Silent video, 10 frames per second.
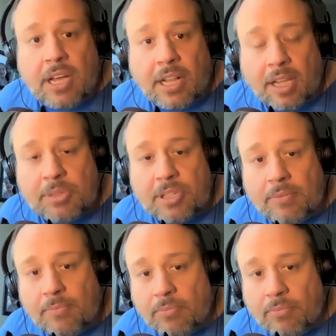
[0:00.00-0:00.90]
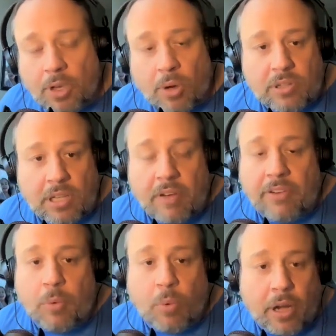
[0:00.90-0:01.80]
Clemson goes
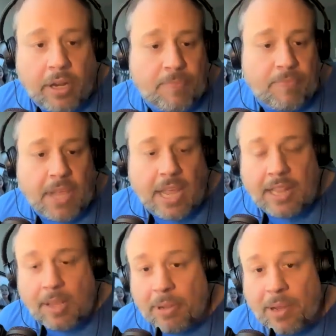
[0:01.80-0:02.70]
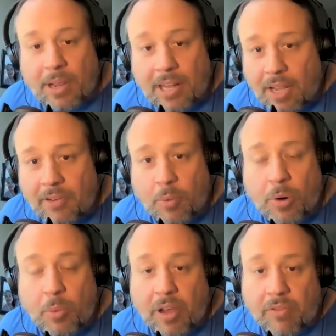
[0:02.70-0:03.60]
11-1 and they play
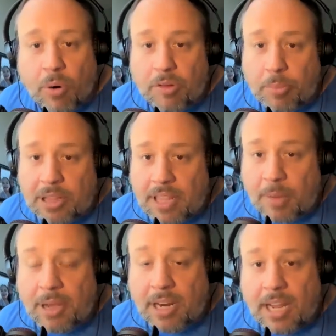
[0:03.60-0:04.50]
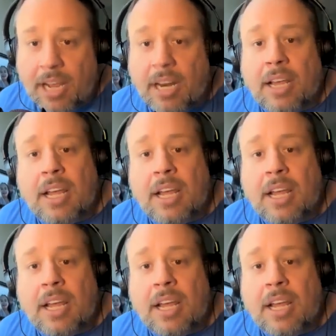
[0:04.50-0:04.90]
11-1 Wake Forest, beat them head to head.